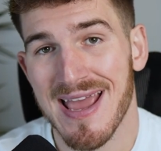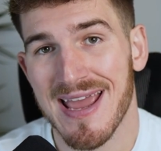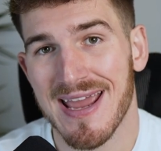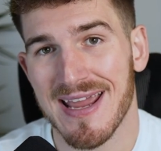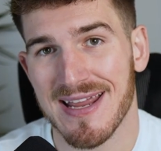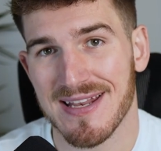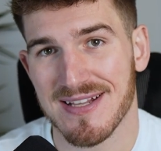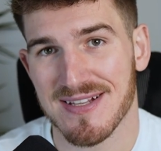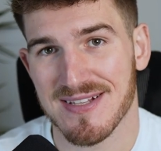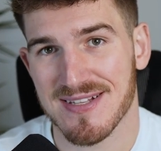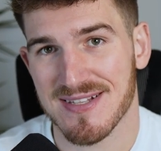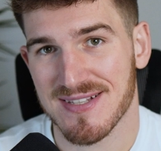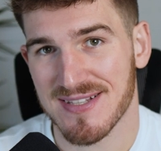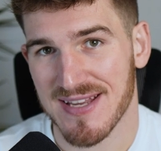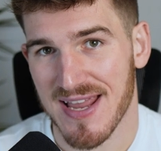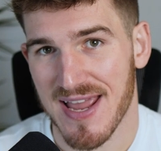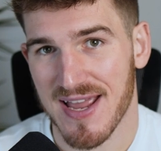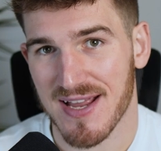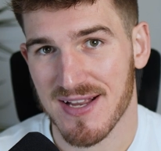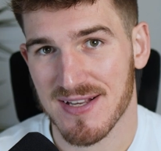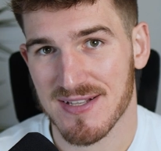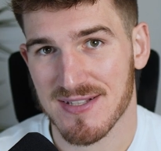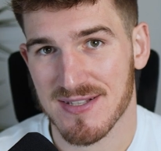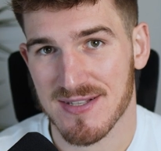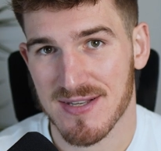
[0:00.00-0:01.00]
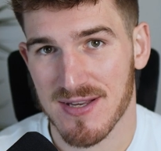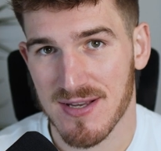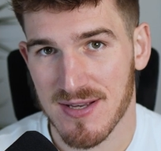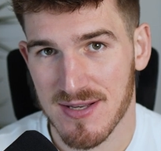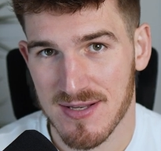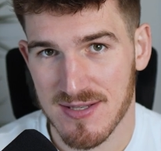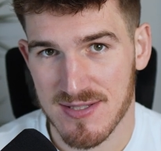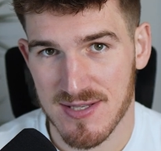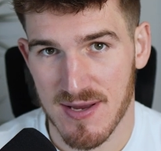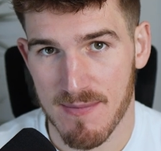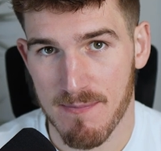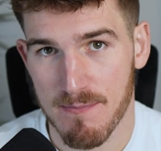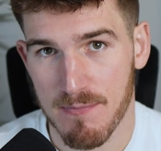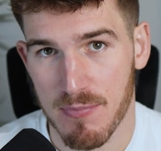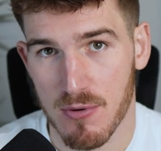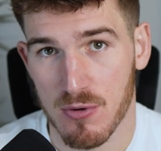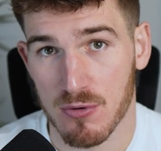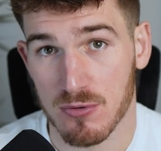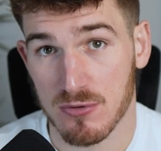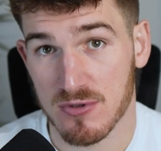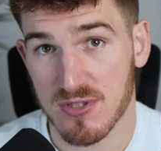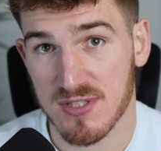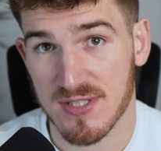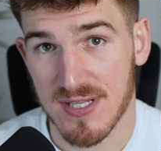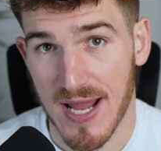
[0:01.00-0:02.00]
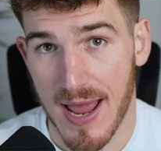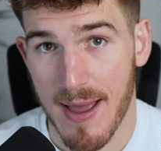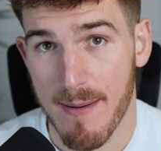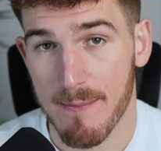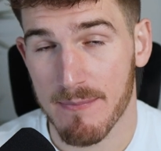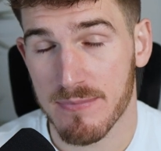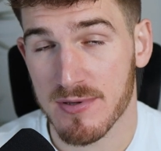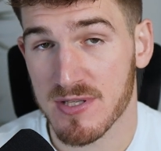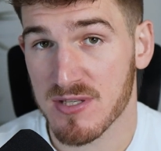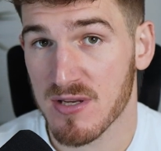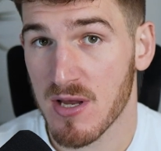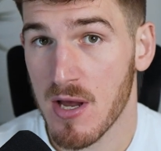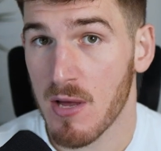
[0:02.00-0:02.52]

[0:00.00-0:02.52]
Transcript: in six simple steps.